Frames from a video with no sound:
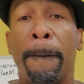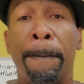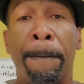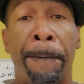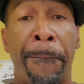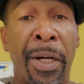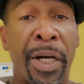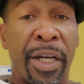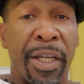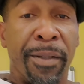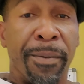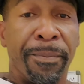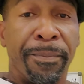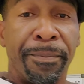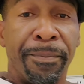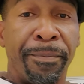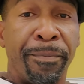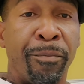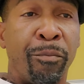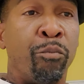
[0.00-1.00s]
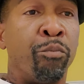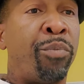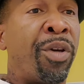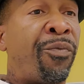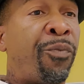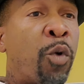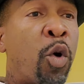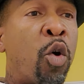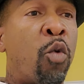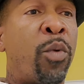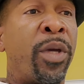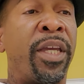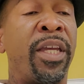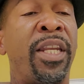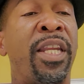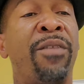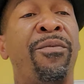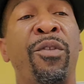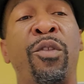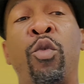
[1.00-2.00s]
But before we
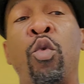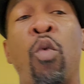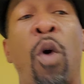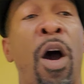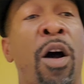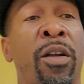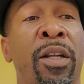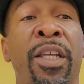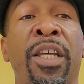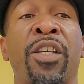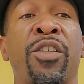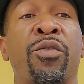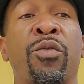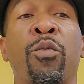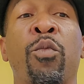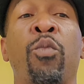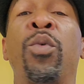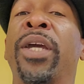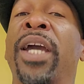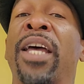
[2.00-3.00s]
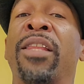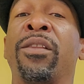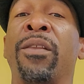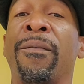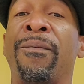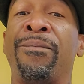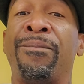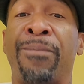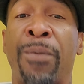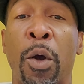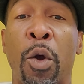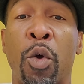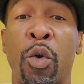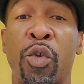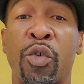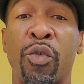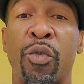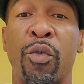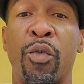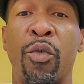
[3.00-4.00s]
can even do all this, we got to
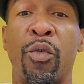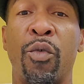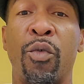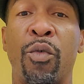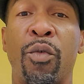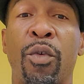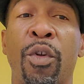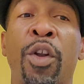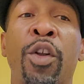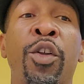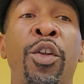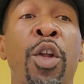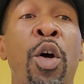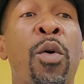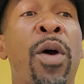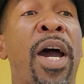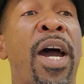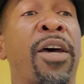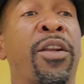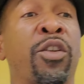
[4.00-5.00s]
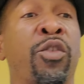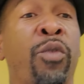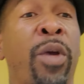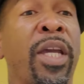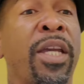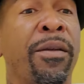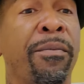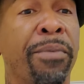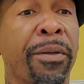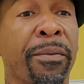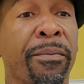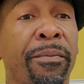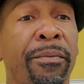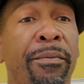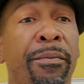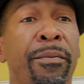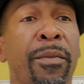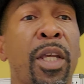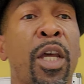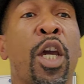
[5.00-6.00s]
first know how to drape.
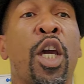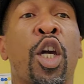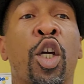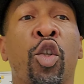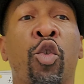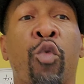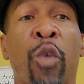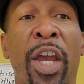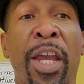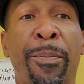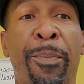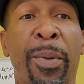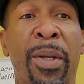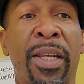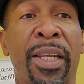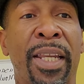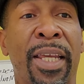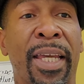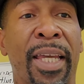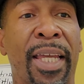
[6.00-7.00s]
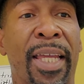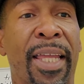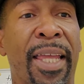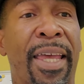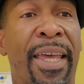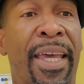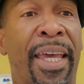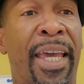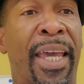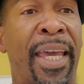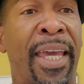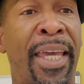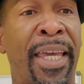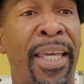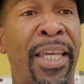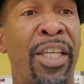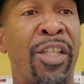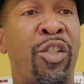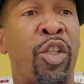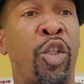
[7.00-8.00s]
Draping
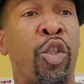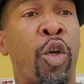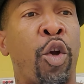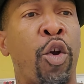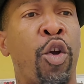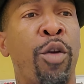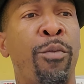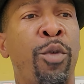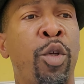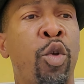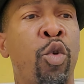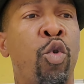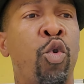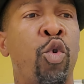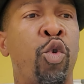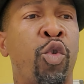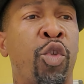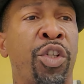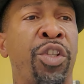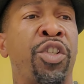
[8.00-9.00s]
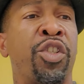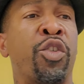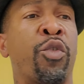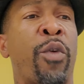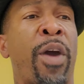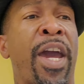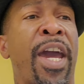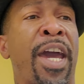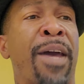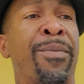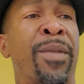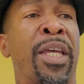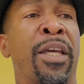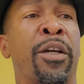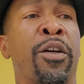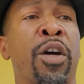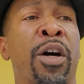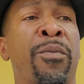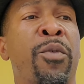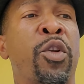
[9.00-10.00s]
is the term used to describe and
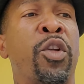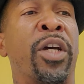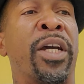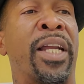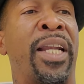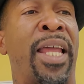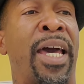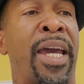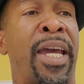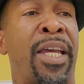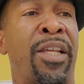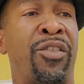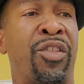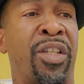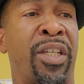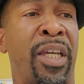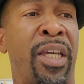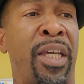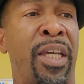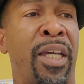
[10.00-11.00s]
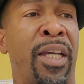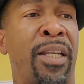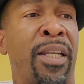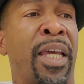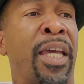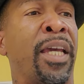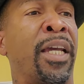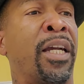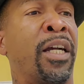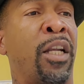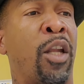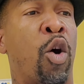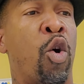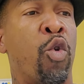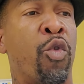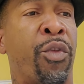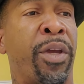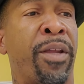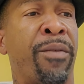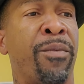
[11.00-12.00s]
covering the client's skin and
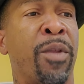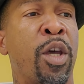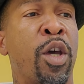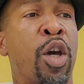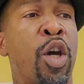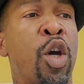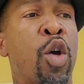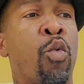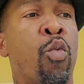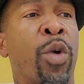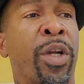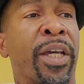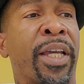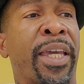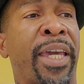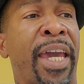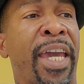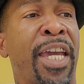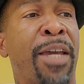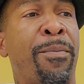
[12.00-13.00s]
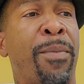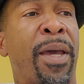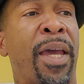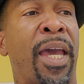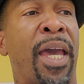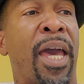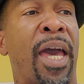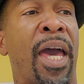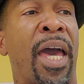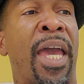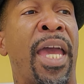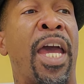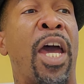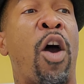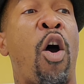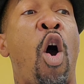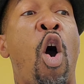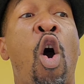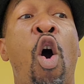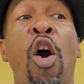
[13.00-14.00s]
clothing with a cape
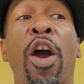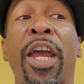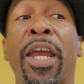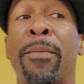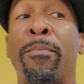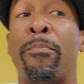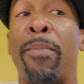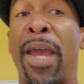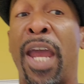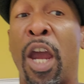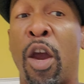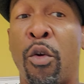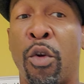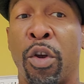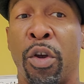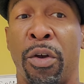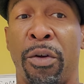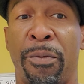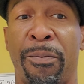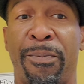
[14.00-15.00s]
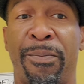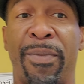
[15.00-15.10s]
or a barrier